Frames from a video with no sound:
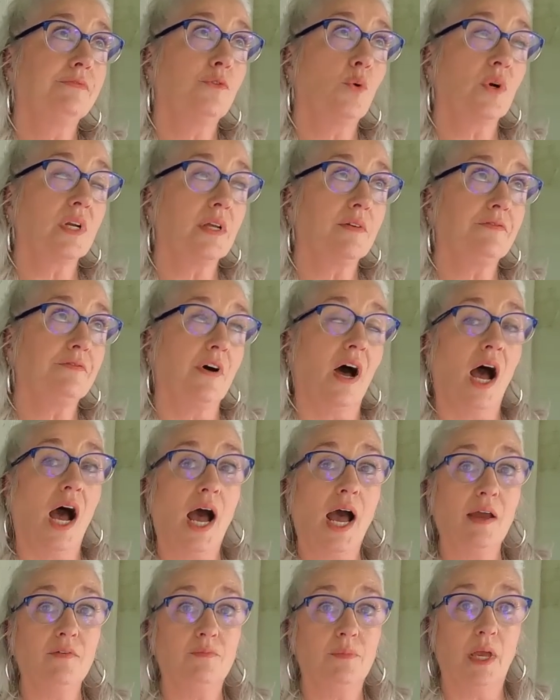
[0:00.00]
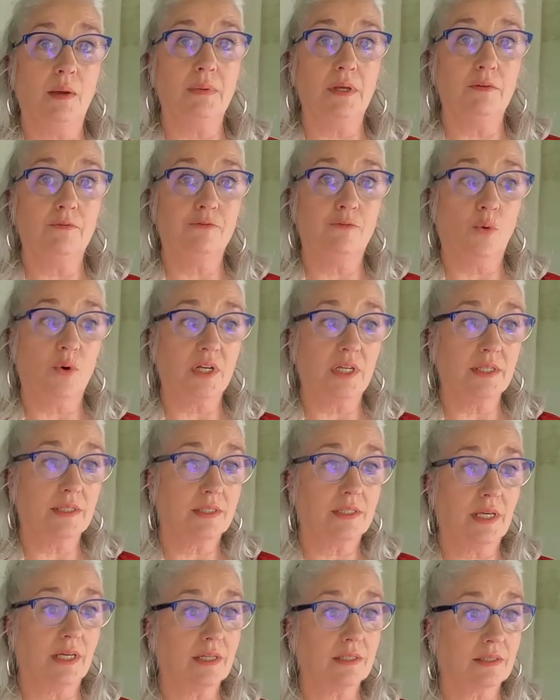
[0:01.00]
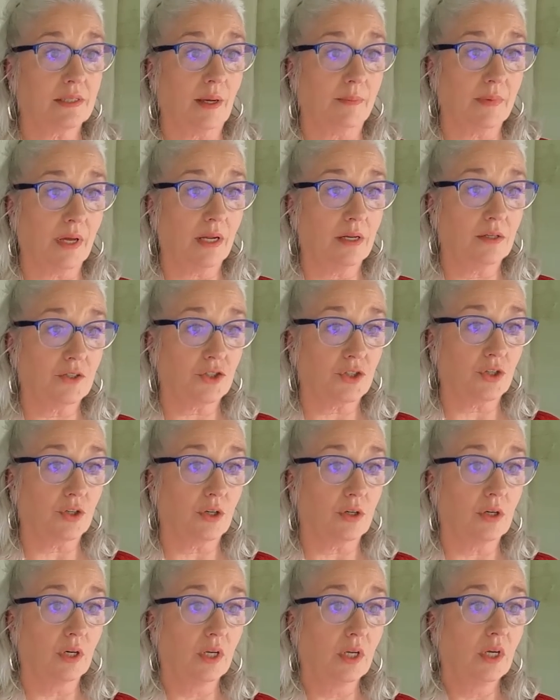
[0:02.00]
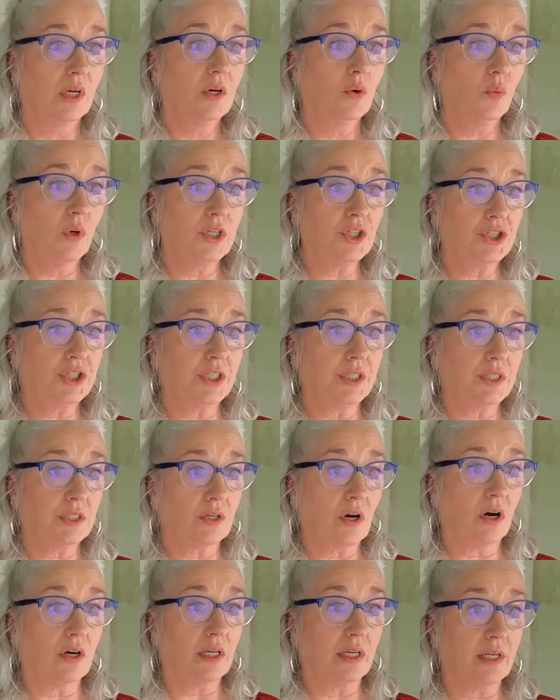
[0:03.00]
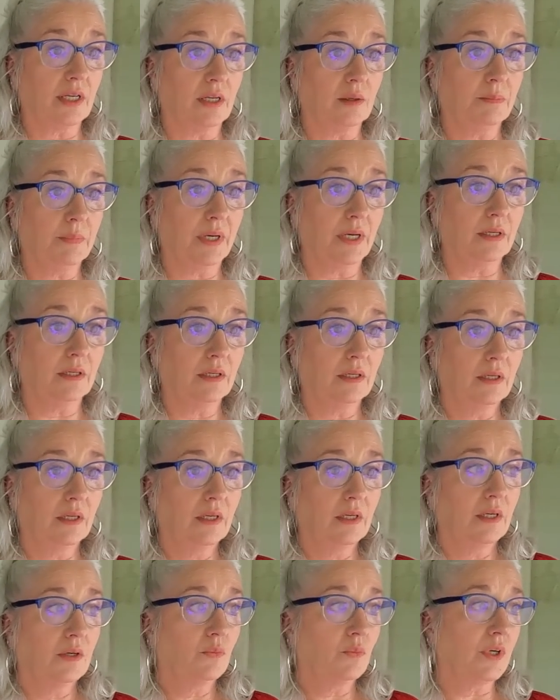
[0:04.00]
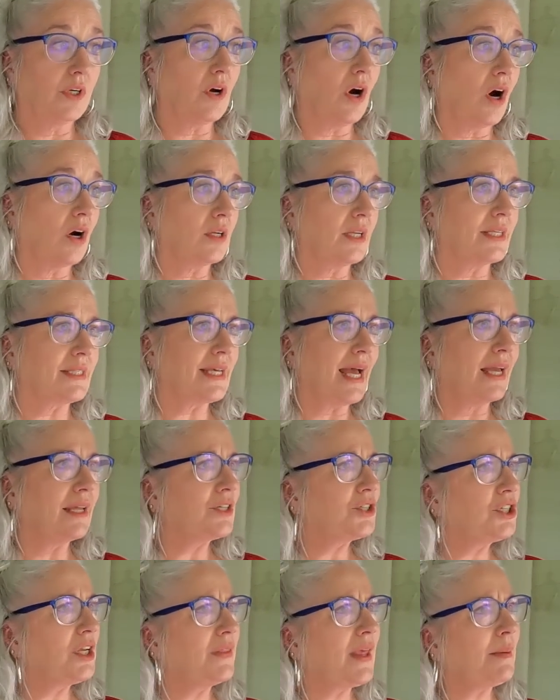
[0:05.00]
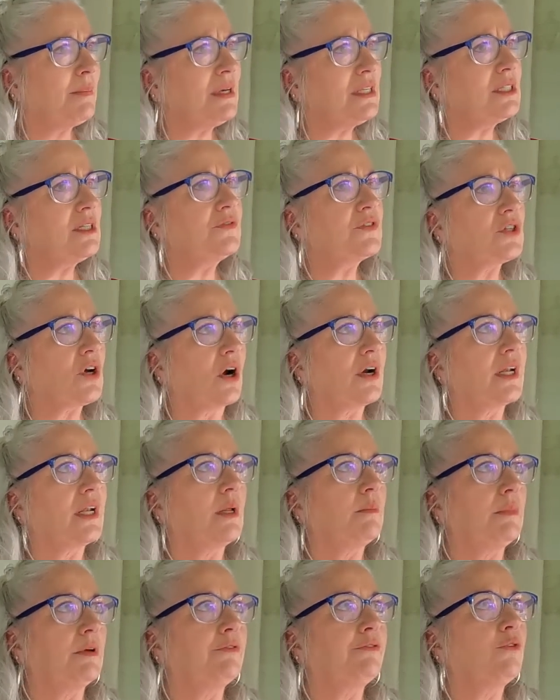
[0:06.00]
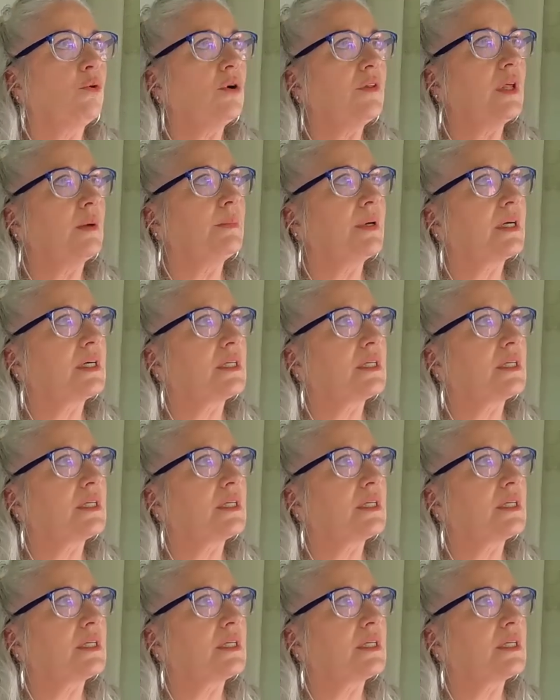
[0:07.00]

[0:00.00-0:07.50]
45, maybe 46. I'm not sure when she started it, but regardless, they must have started it before then,